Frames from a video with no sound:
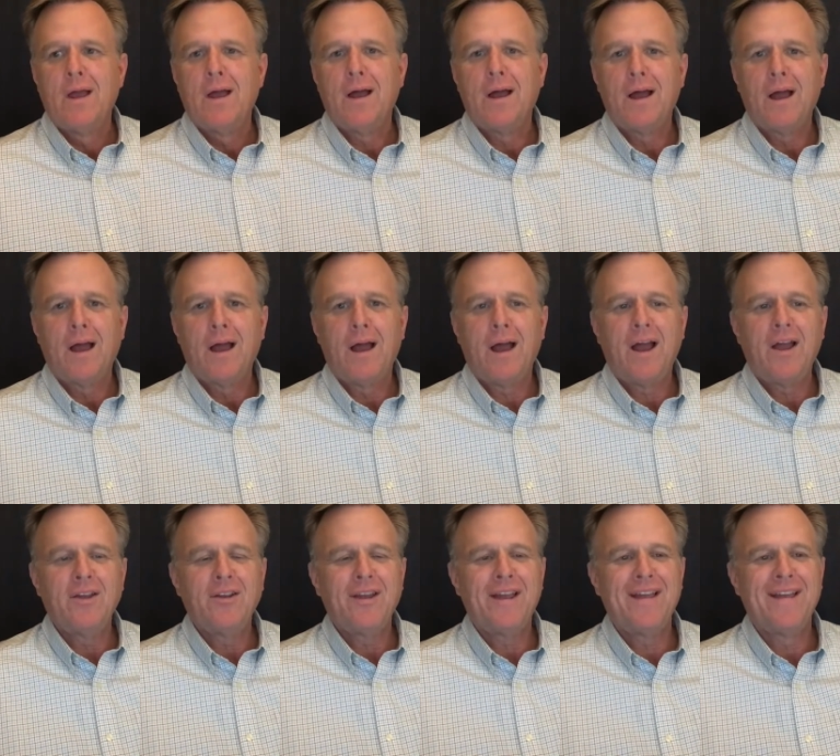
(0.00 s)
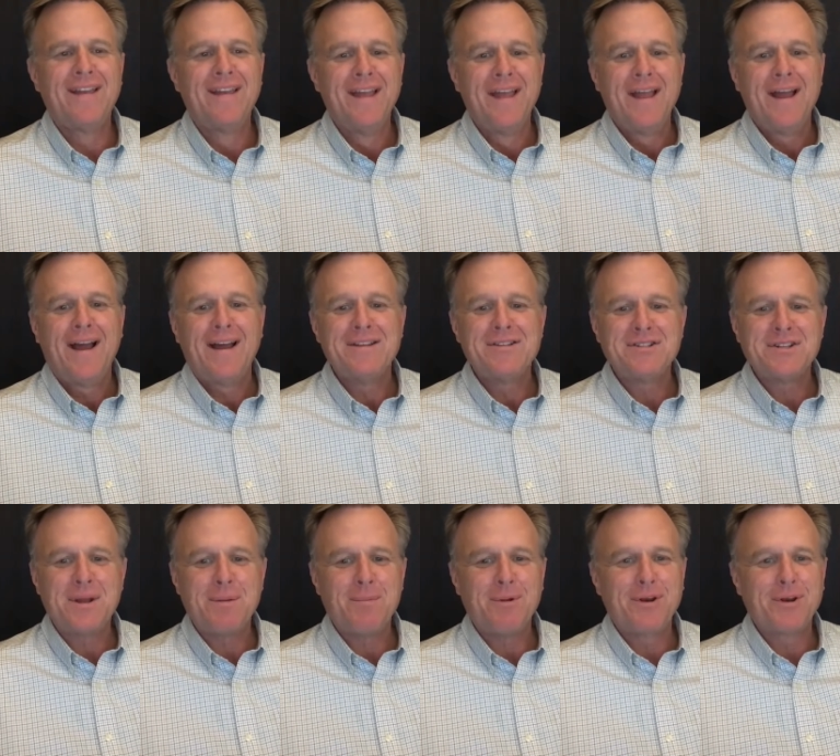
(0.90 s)
I
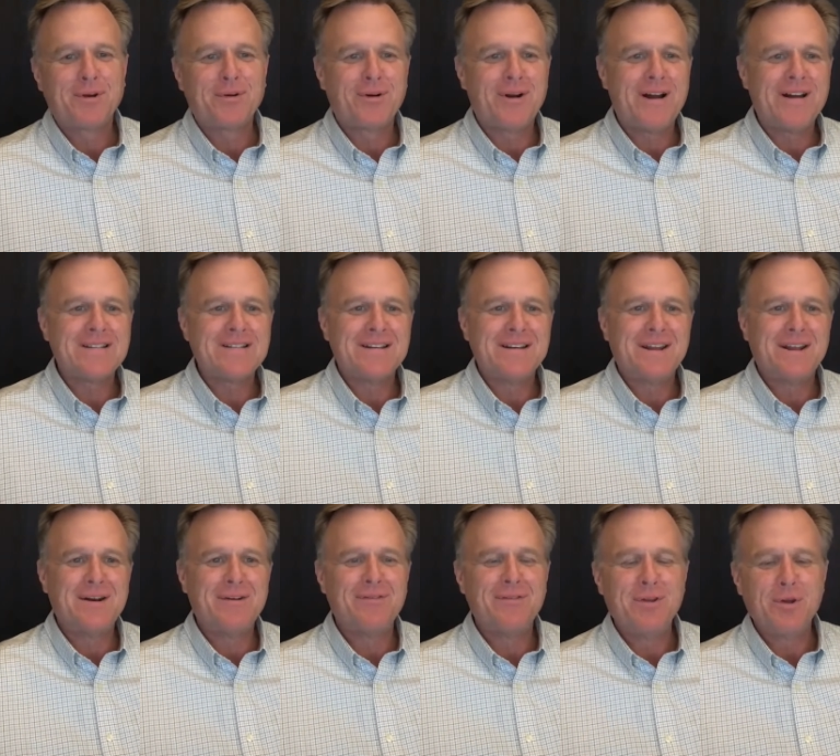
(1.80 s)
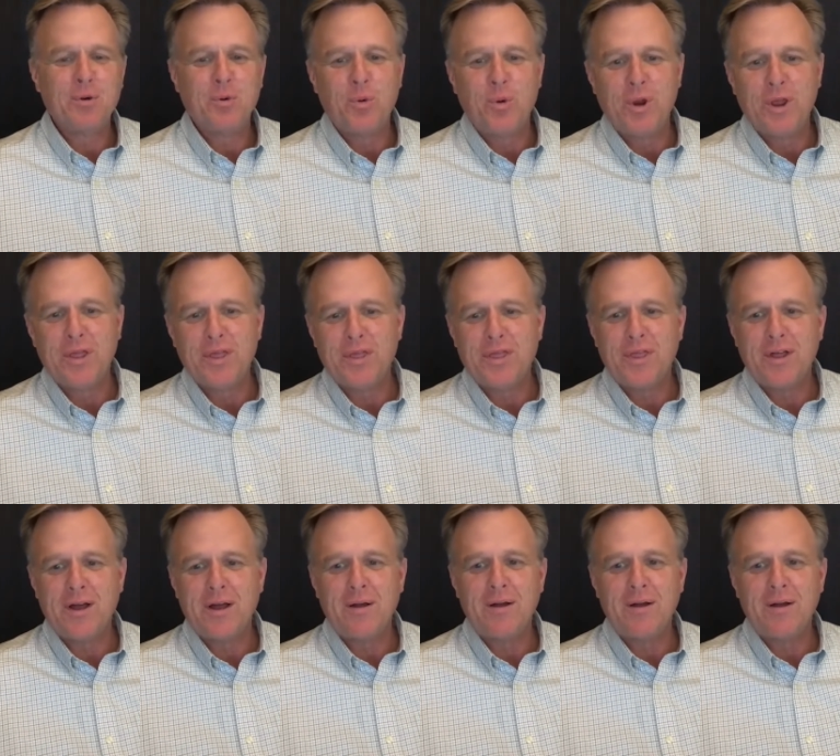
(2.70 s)
stumbled across an interview with